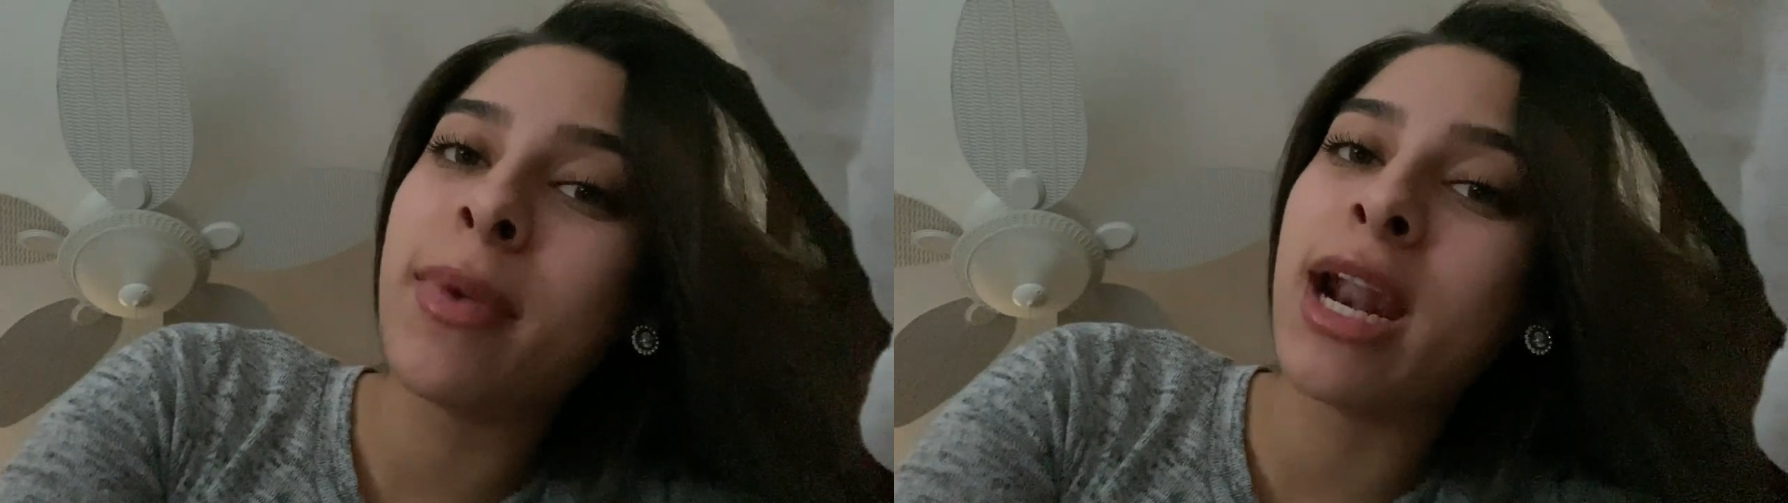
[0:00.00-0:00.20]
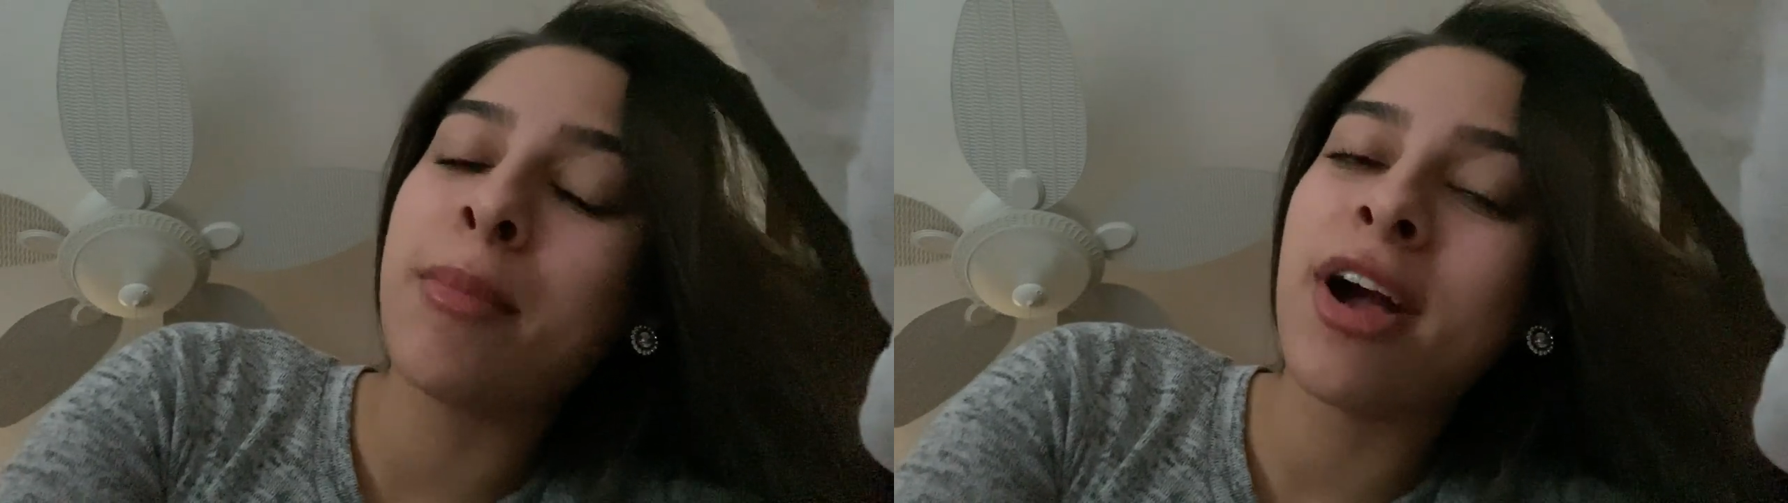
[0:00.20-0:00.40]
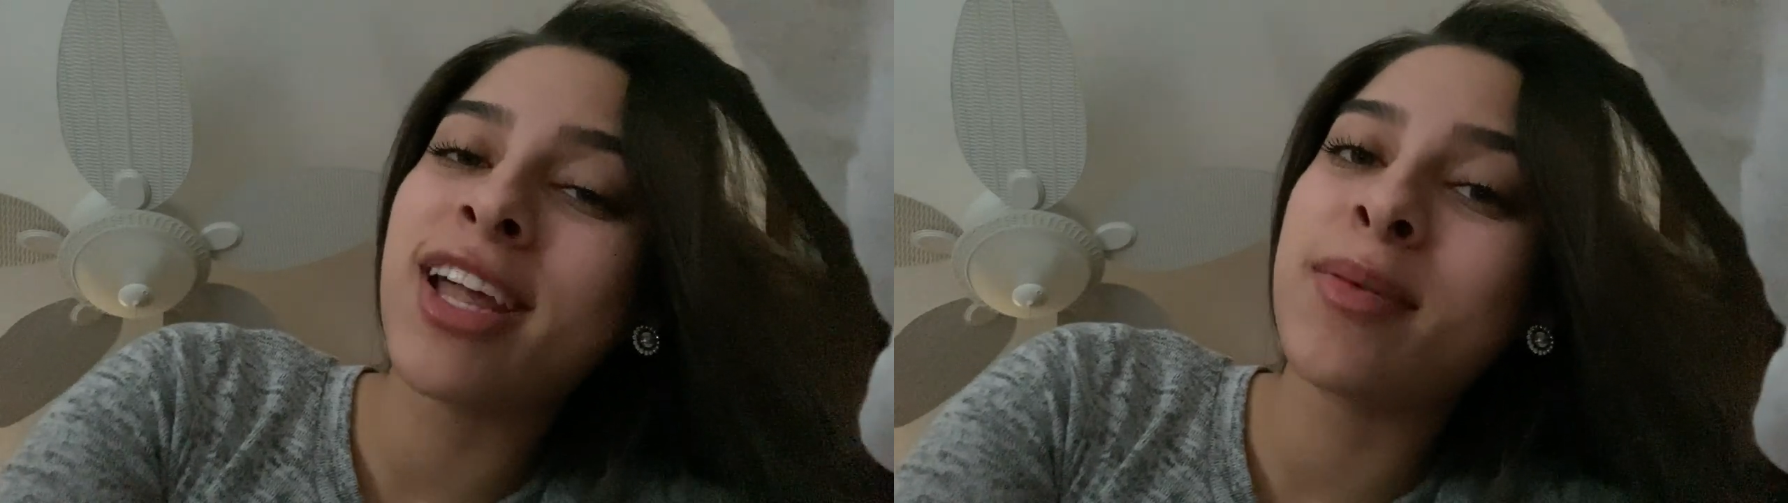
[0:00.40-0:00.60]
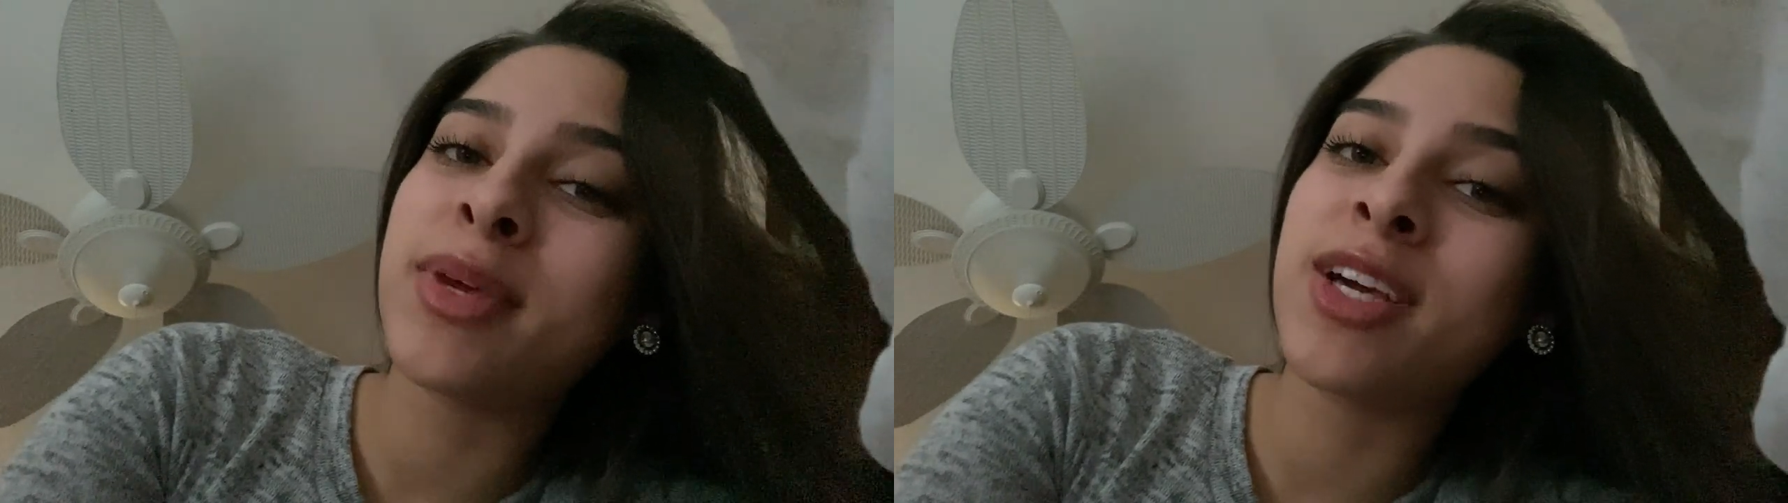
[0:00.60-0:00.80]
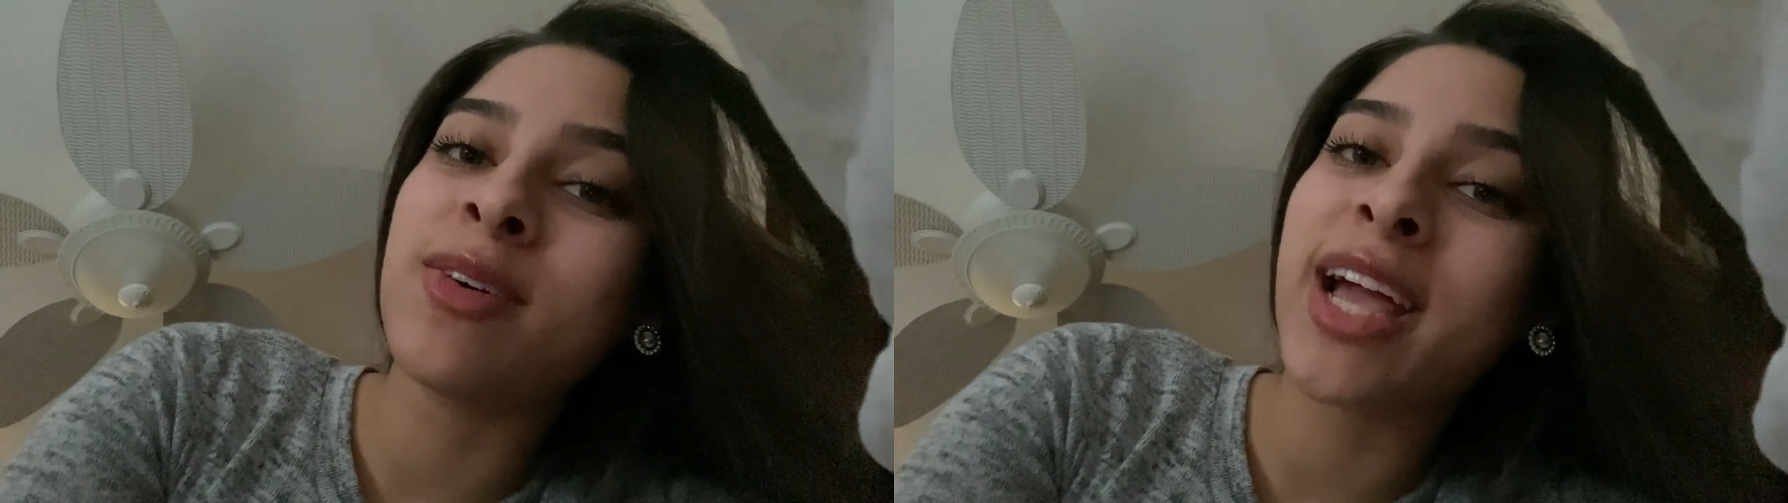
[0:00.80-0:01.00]
and I'm not going to be
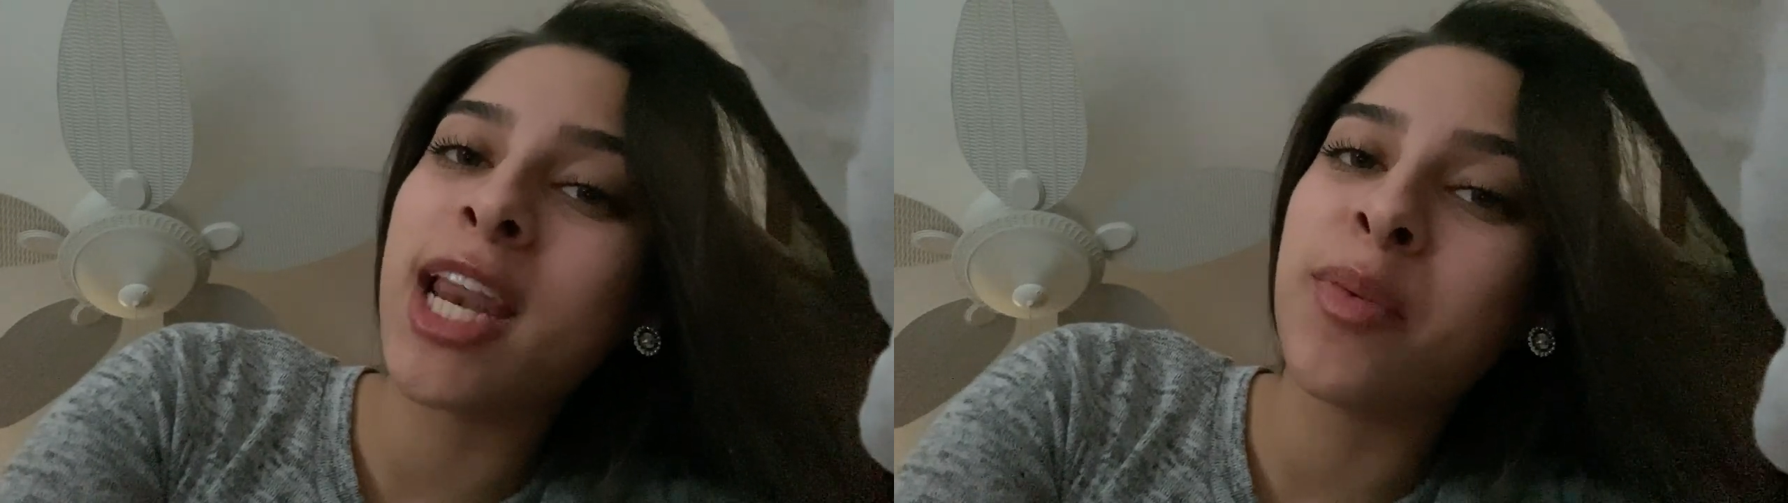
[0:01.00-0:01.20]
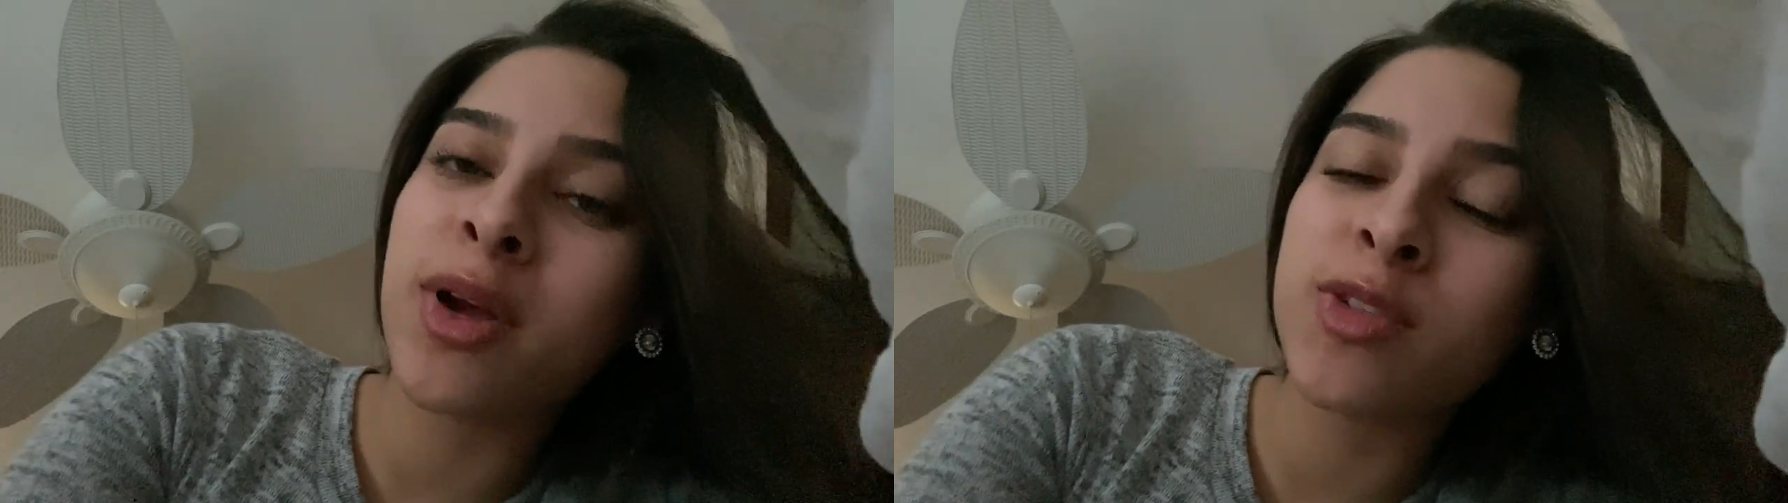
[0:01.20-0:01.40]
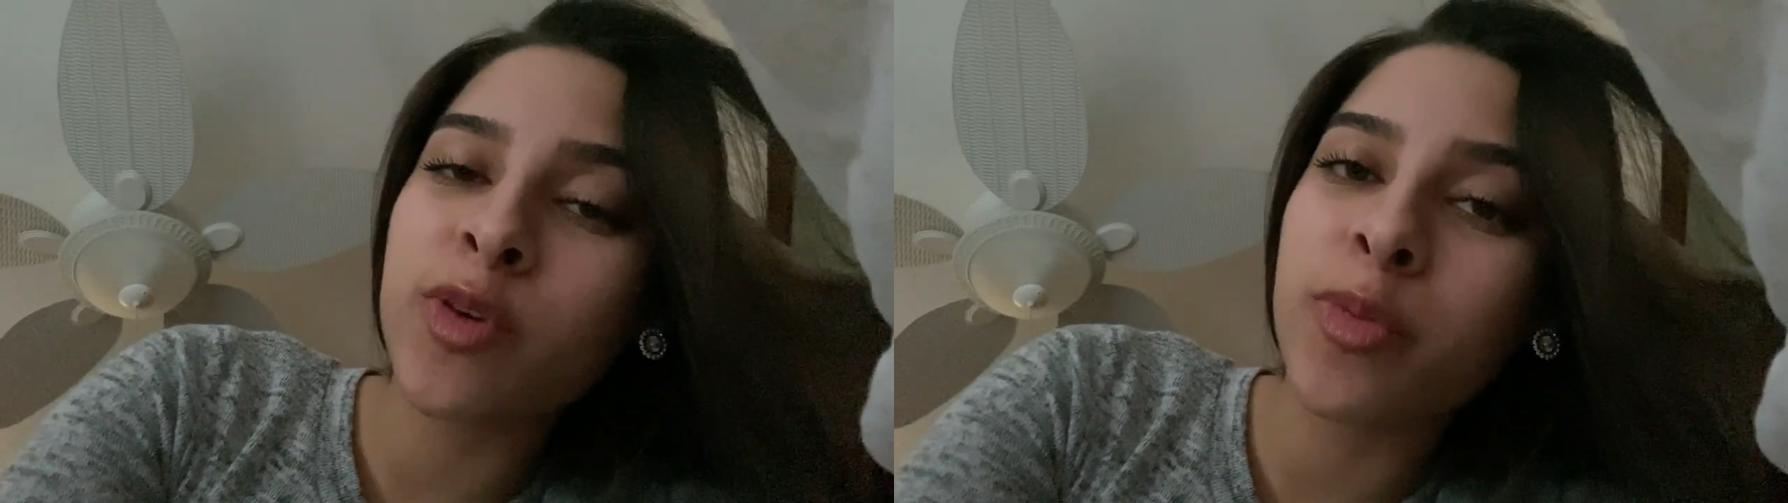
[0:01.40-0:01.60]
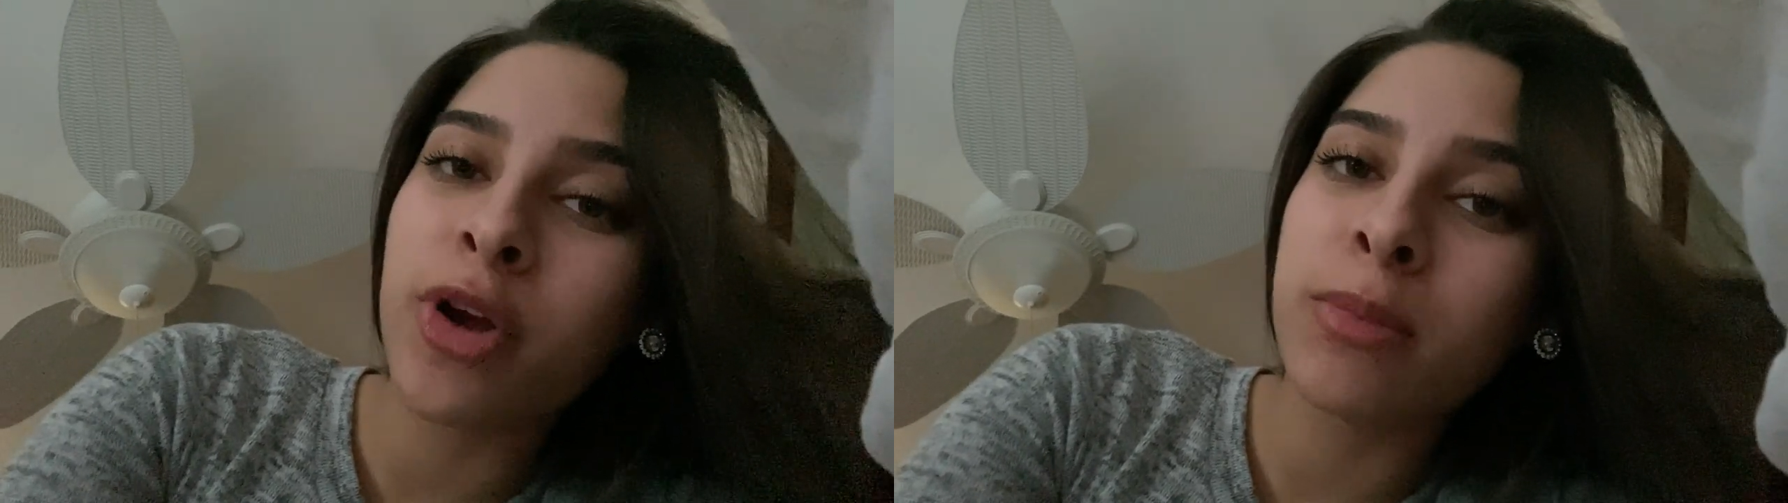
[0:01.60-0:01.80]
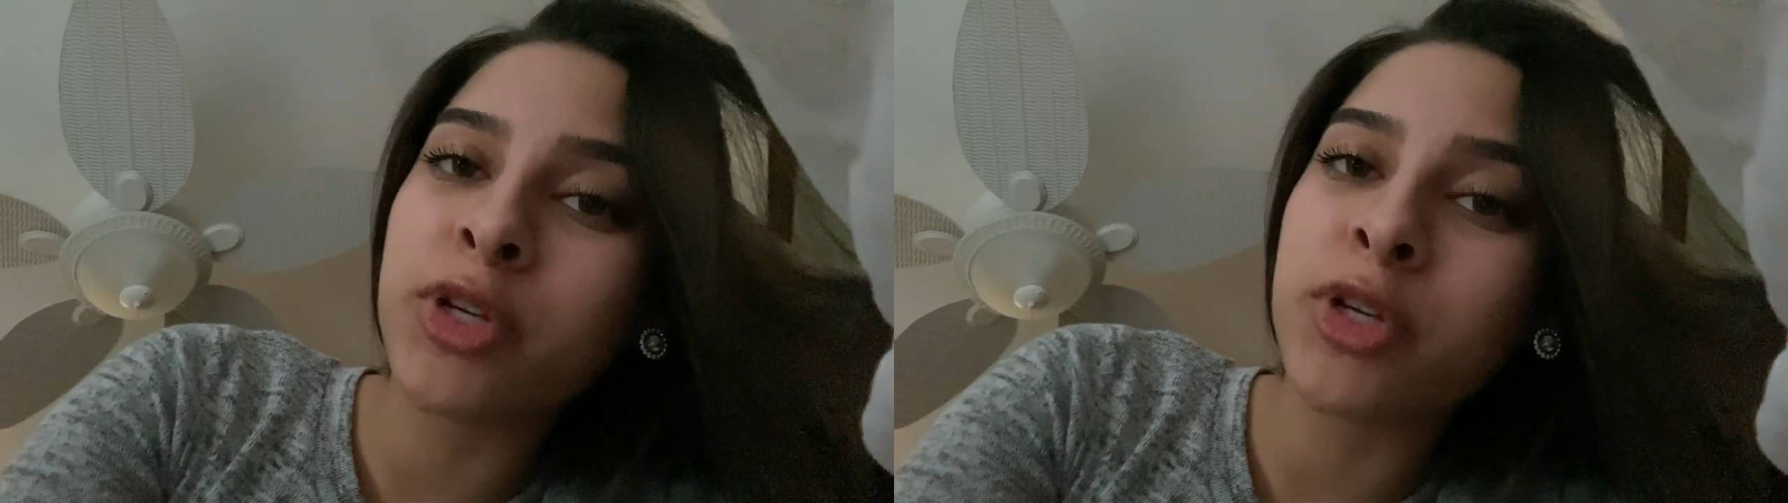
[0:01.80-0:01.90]
going anywhere else for prom